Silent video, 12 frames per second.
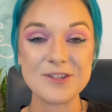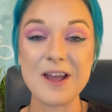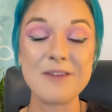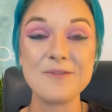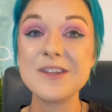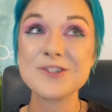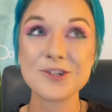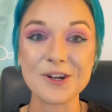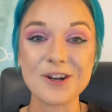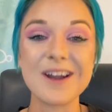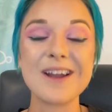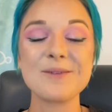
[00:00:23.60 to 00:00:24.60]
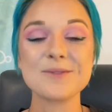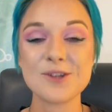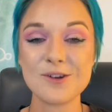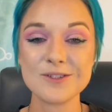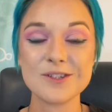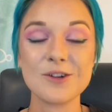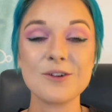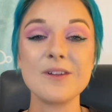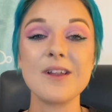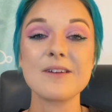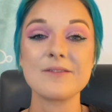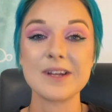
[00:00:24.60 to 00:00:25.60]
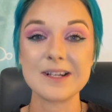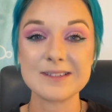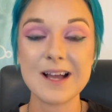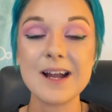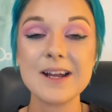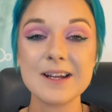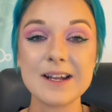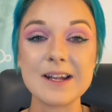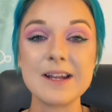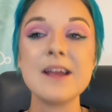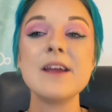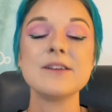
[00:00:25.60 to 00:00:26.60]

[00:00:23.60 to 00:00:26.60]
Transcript: adventure, and it was causing her a lot of anxiety.